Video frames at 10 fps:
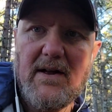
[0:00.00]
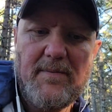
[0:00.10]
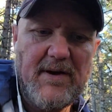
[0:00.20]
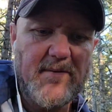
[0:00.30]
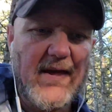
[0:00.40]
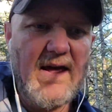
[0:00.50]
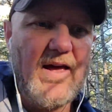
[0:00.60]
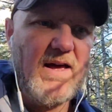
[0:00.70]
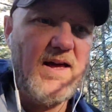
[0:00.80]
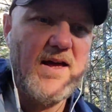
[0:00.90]
Okay, peeps,
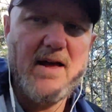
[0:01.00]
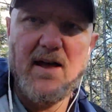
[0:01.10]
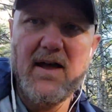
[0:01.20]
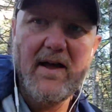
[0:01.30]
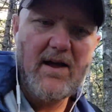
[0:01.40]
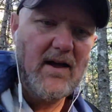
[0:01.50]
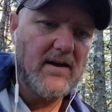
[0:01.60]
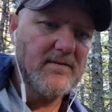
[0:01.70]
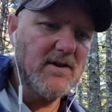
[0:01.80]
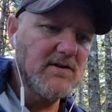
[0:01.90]

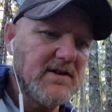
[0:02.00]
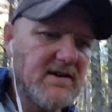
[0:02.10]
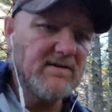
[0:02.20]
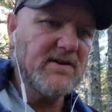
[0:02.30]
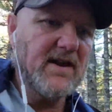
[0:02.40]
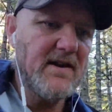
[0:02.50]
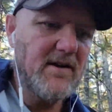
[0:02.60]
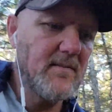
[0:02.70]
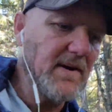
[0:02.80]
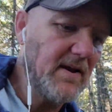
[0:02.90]
I'm closing in on
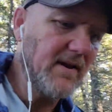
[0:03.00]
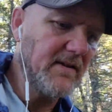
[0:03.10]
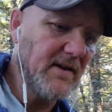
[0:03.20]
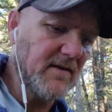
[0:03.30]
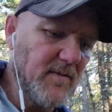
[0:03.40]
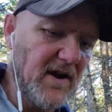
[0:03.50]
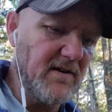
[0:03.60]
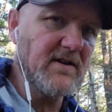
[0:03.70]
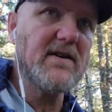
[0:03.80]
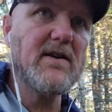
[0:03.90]
camp in the next
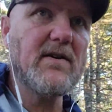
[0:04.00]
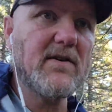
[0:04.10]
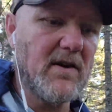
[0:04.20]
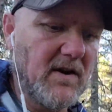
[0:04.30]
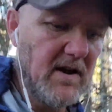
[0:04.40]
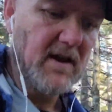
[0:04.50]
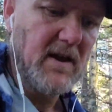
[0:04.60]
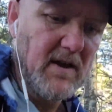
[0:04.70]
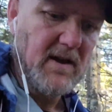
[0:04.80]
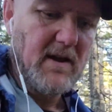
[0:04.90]
mile or so,
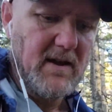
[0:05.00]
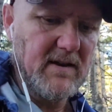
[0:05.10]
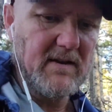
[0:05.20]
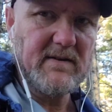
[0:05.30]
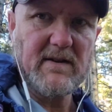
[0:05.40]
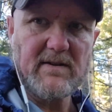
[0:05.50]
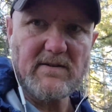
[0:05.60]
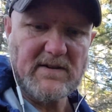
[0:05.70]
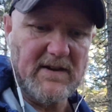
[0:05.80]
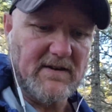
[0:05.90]
it's getting
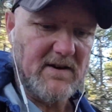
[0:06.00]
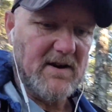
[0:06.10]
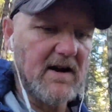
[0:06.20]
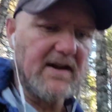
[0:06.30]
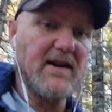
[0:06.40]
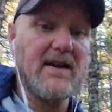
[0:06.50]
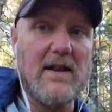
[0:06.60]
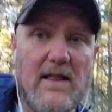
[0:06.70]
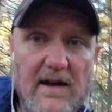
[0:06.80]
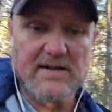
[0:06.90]
close to getting dark, and I
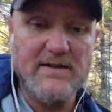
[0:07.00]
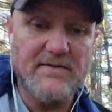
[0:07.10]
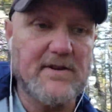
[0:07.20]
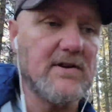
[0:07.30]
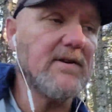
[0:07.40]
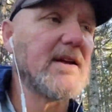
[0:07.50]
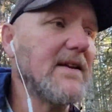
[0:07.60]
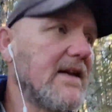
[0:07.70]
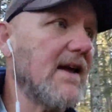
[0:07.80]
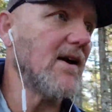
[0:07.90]
got a lot of stuff to do when I
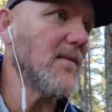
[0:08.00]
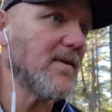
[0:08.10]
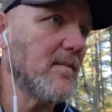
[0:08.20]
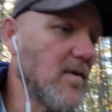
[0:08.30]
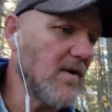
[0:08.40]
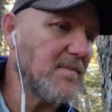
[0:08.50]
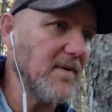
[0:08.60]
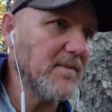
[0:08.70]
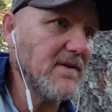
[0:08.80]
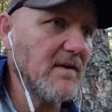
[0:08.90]
get to camp, so I'm going to
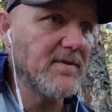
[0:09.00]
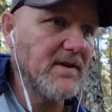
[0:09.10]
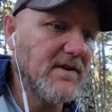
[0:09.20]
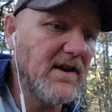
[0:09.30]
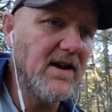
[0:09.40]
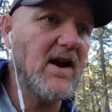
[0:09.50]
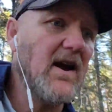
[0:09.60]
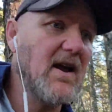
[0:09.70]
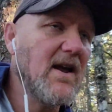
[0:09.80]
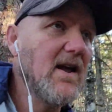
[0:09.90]
wrap up this episode here.
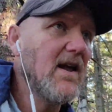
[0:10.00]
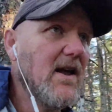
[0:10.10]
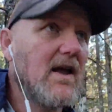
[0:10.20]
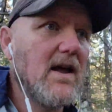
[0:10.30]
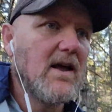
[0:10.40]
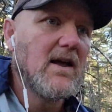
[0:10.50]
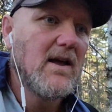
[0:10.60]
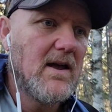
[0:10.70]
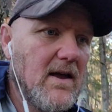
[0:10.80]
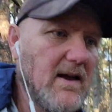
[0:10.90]

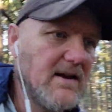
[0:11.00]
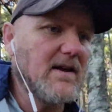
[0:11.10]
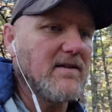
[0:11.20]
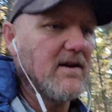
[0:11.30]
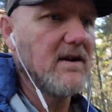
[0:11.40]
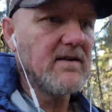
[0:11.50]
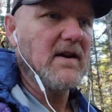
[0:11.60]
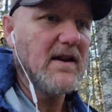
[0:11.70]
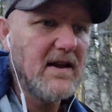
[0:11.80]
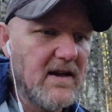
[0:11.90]
I got to get there and
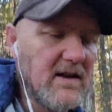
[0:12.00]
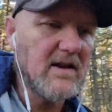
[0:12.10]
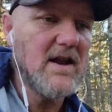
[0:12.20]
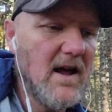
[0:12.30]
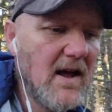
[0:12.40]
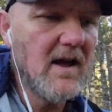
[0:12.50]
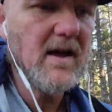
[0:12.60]
try to eat, and I'm